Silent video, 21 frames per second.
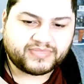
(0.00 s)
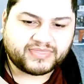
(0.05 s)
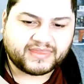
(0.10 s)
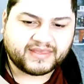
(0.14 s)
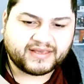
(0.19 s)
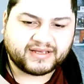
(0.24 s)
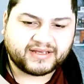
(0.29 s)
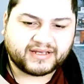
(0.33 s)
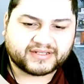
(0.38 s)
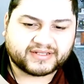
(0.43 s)

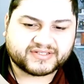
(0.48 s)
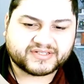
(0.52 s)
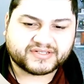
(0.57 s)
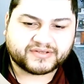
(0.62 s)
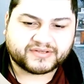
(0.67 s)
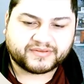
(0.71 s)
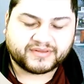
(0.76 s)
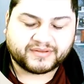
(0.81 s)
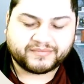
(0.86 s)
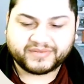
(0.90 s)
it's
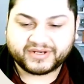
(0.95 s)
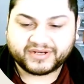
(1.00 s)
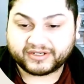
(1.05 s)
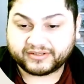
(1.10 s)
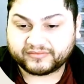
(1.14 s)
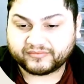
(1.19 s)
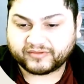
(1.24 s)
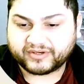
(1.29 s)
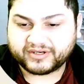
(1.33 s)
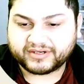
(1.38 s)
the
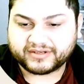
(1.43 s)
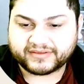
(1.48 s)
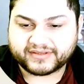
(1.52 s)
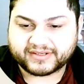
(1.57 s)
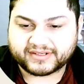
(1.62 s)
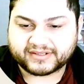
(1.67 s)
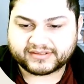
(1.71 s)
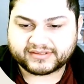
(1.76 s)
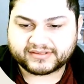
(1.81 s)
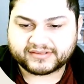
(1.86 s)
main way
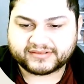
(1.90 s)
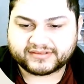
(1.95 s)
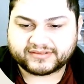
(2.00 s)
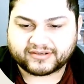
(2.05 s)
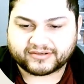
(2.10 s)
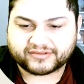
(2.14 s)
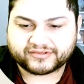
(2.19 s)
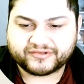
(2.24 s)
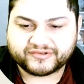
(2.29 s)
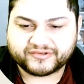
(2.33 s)
that
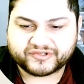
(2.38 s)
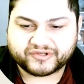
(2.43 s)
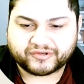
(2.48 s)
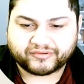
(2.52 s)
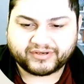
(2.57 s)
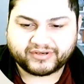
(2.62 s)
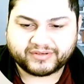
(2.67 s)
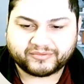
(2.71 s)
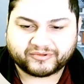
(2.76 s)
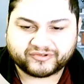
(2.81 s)
doctors
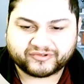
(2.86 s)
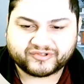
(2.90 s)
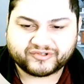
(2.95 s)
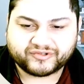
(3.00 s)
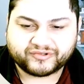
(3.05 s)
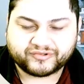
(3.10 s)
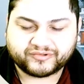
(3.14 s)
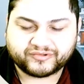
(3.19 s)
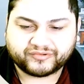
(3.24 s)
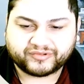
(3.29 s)
are able
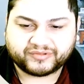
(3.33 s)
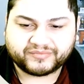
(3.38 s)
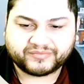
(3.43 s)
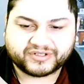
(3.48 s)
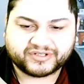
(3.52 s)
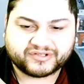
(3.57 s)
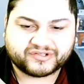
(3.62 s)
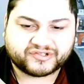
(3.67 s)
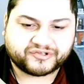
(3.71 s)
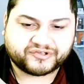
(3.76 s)
to
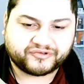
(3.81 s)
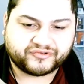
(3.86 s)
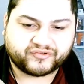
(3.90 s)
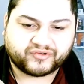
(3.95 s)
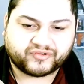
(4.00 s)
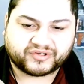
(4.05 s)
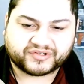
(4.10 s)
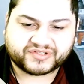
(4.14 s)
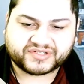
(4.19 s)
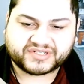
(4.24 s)
administer drugs to